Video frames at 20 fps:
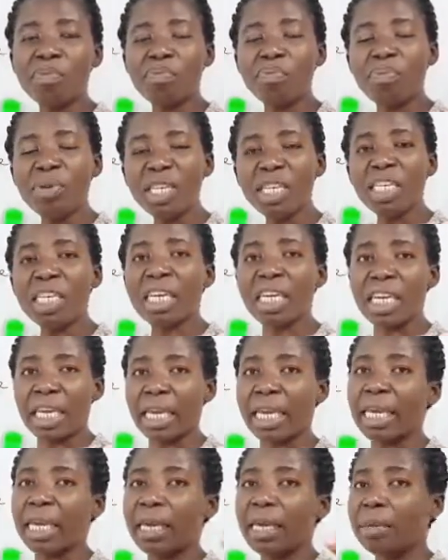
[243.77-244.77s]
big
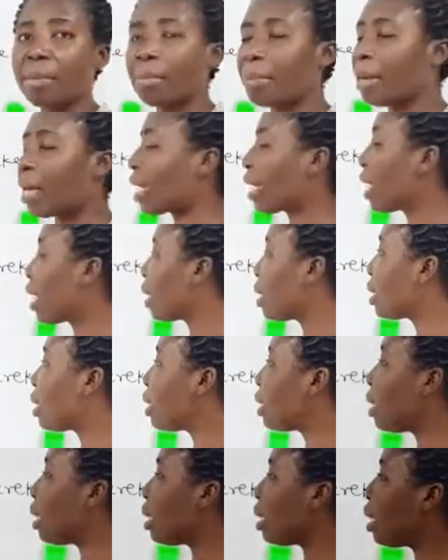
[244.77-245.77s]
Eke market
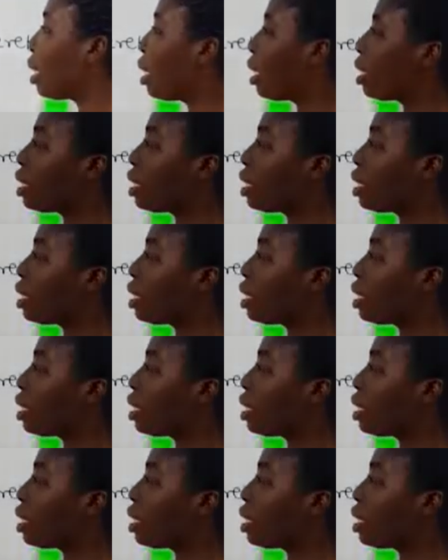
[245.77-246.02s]
day.